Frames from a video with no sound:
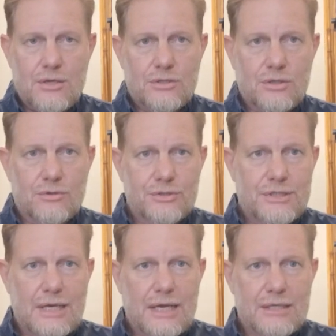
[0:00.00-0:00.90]
So
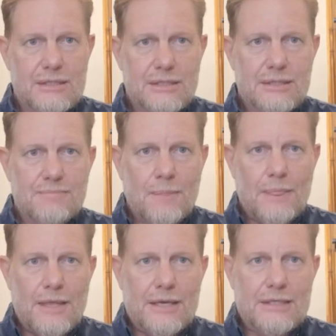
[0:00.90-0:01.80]
Christianity
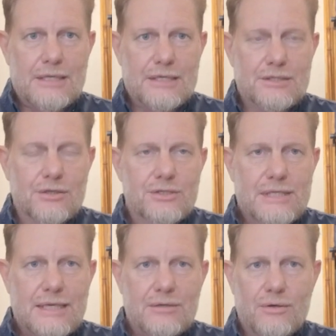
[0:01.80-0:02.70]
does not
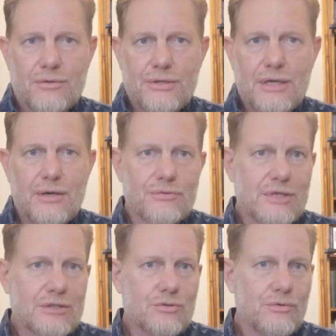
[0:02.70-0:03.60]
stand on their own.
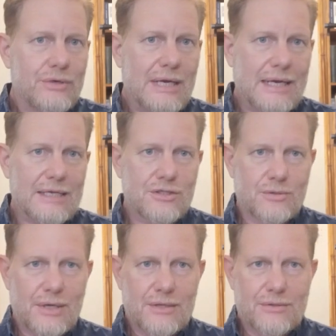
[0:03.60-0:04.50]
They do relate
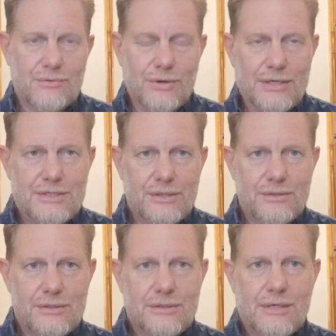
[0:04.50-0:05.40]
to other
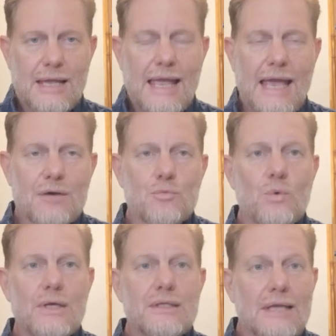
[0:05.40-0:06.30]
religions. And
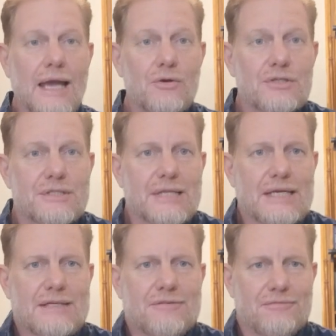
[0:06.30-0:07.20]
how does
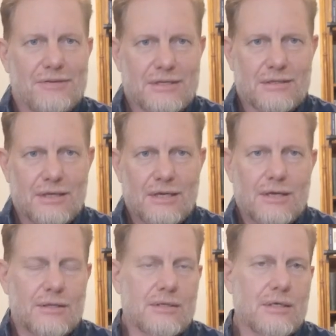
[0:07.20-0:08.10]
that affect
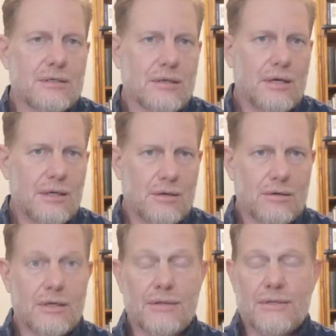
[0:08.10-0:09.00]
their
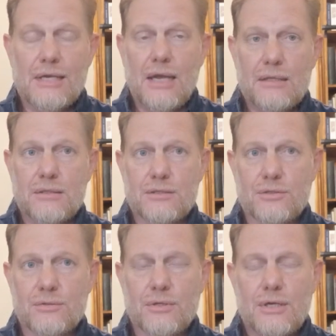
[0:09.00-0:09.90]
dialogue and their
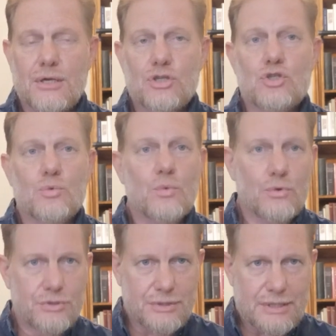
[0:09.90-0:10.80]
attitude
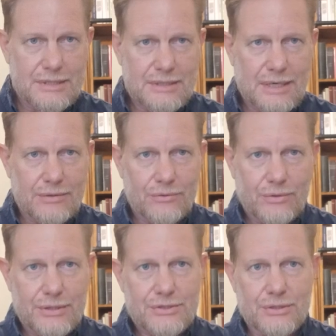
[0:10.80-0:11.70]
towards these other
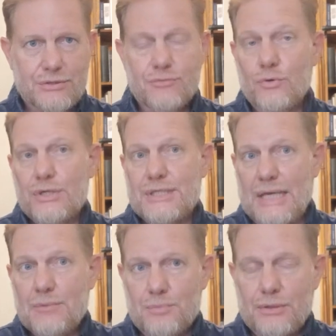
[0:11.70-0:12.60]
religions? For
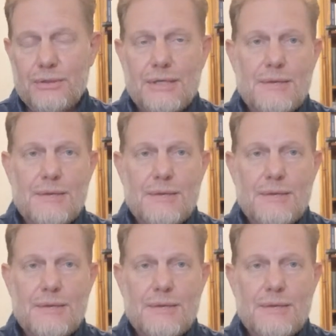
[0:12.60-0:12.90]
example,